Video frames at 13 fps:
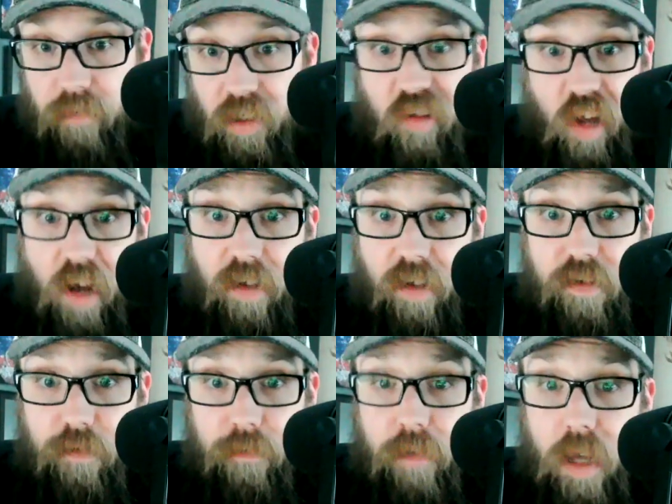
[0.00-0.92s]
He
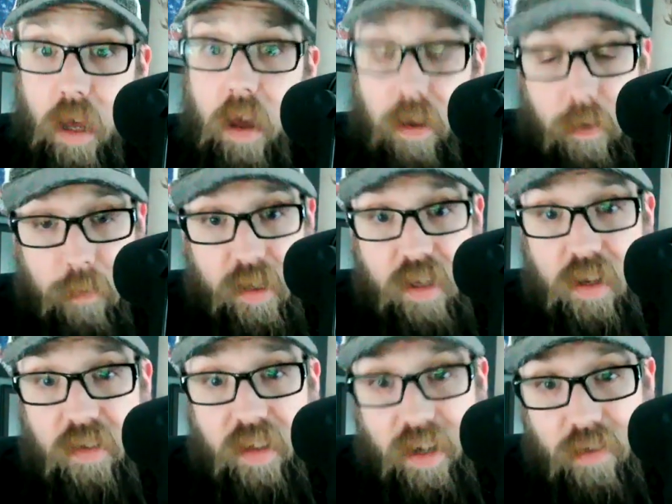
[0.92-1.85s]
sucks. And I'm going to
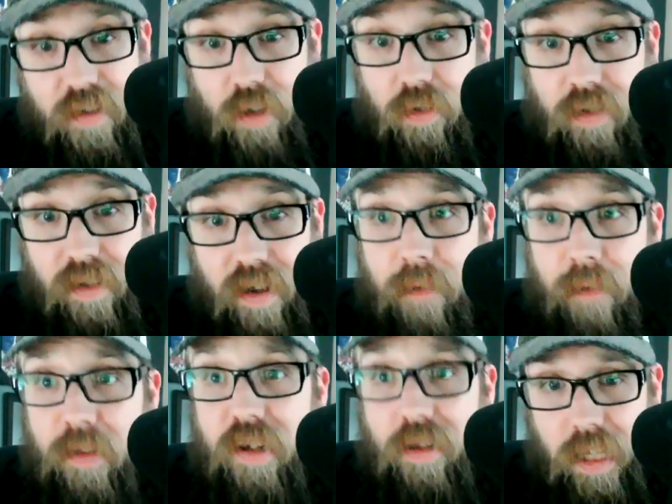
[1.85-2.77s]
say that every single
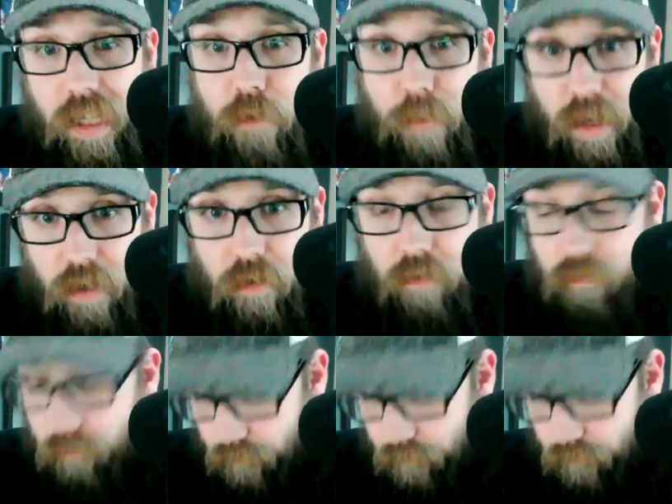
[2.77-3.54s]
time until he gets better,